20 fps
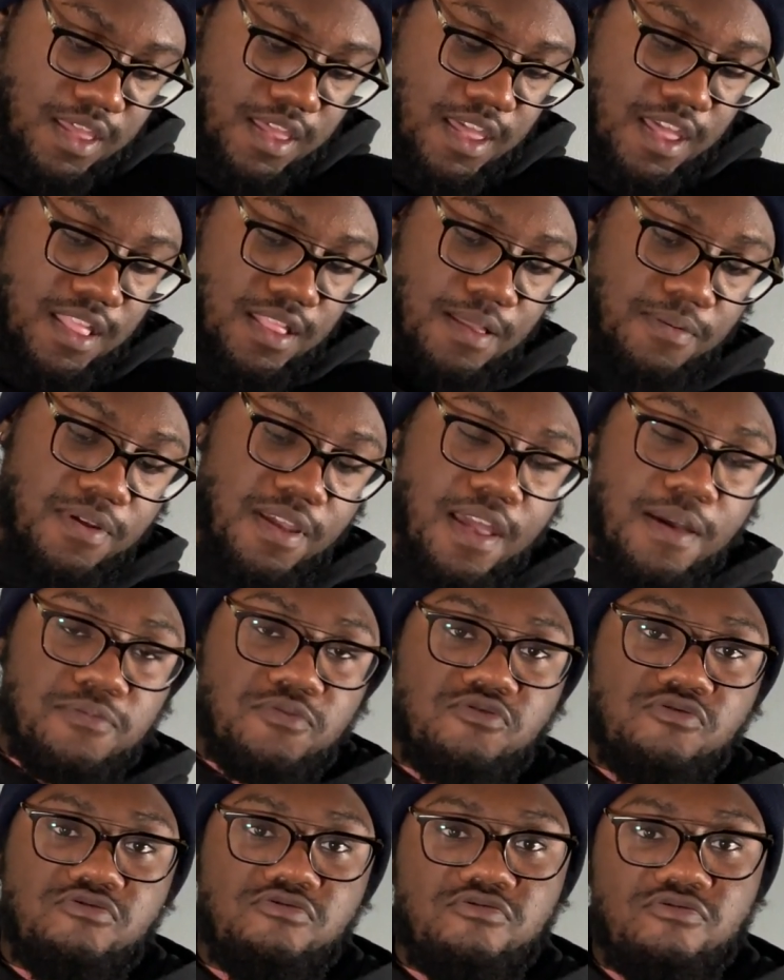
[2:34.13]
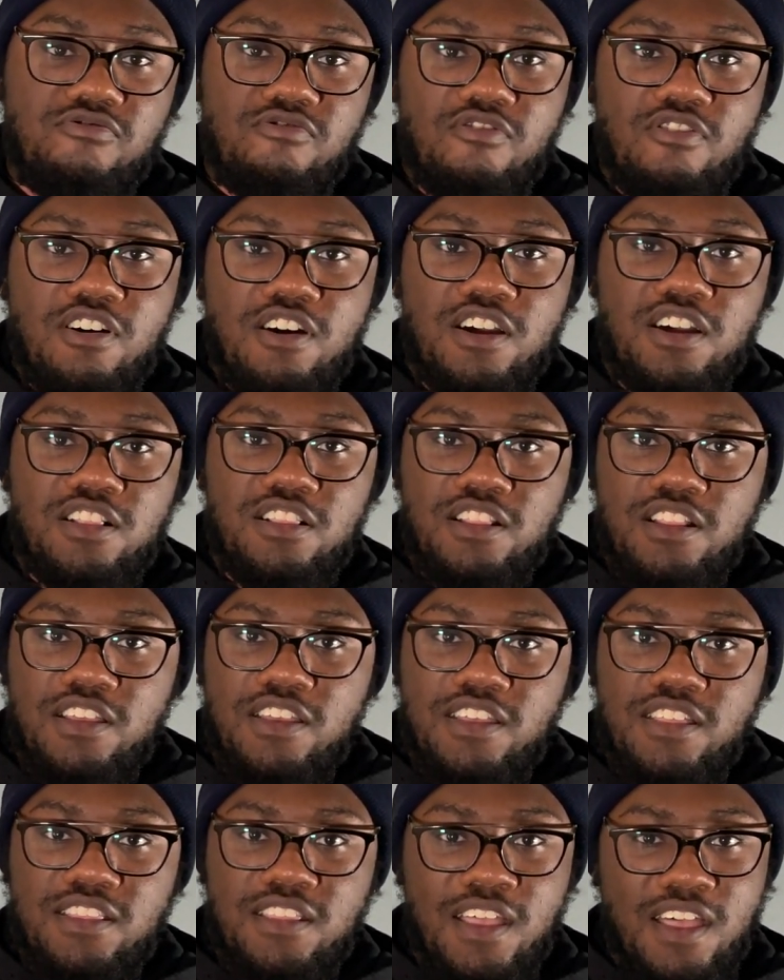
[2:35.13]
and I am
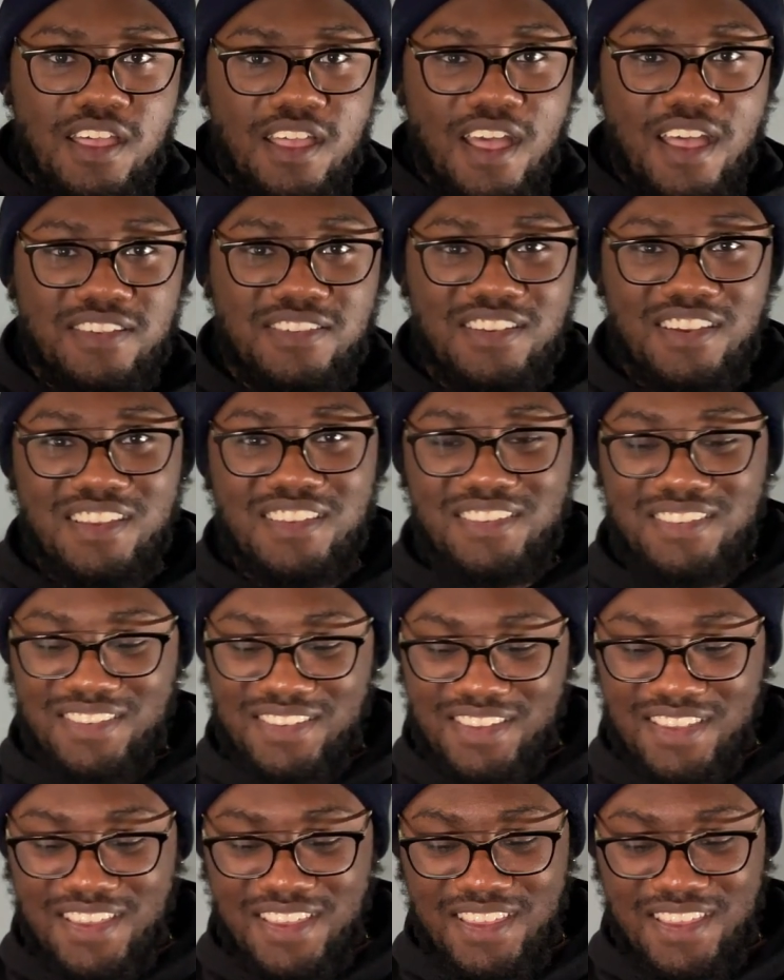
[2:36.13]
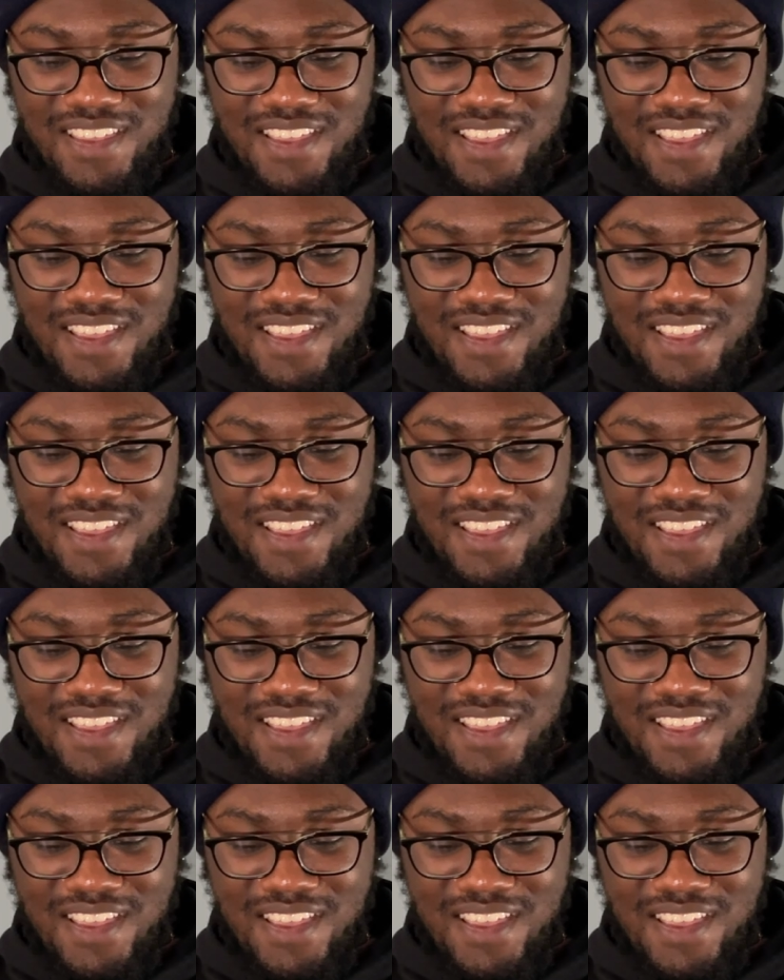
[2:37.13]
struggling, as you can see.